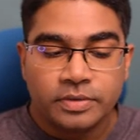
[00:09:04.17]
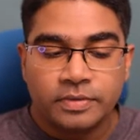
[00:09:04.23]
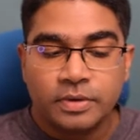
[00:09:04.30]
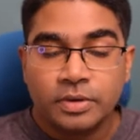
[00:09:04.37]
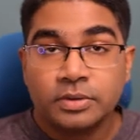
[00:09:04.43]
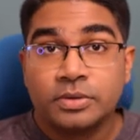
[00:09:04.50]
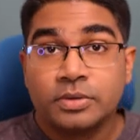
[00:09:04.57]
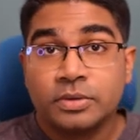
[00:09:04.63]
to
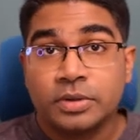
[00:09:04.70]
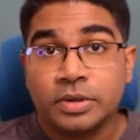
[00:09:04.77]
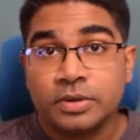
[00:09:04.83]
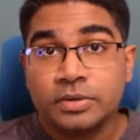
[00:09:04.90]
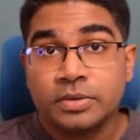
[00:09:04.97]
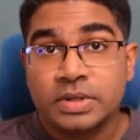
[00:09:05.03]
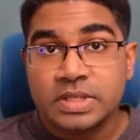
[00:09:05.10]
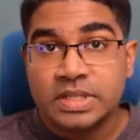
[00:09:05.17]
flow through the
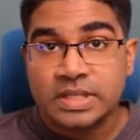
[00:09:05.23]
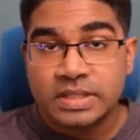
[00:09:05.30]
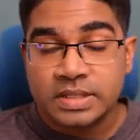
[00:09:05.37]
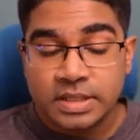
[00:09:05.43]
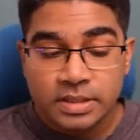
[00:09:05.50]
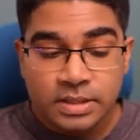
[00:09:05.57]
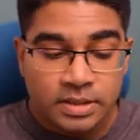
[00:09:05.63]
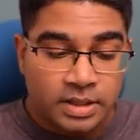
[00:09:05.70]
two
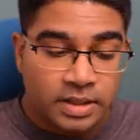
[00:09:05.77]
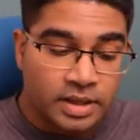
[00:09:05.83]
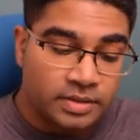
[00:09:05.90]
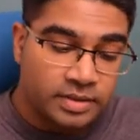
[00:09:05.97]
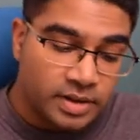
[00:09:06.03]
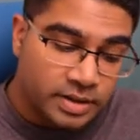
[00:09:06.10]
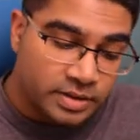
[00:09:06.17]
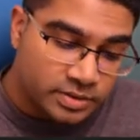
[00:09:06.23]
resistors
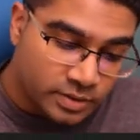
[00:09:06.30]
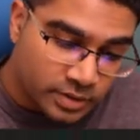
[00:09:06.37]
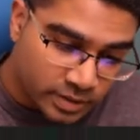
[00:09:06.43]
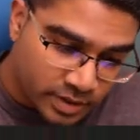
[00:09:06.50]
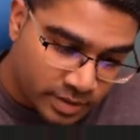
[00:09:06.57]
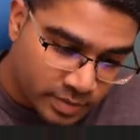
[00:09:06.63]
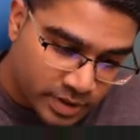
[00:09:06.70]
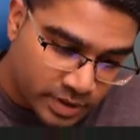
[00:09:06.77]
and then it's going to
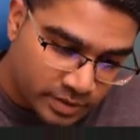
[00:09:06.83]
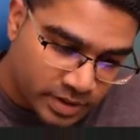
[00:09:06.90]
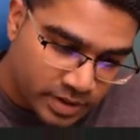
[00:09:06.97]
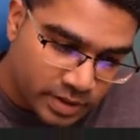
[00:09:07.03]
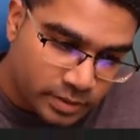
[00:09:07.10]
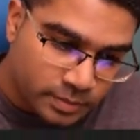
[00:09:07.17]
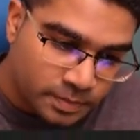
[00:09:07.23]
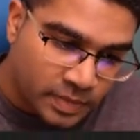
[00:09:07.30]
come down
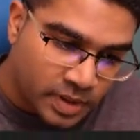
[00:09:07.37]
here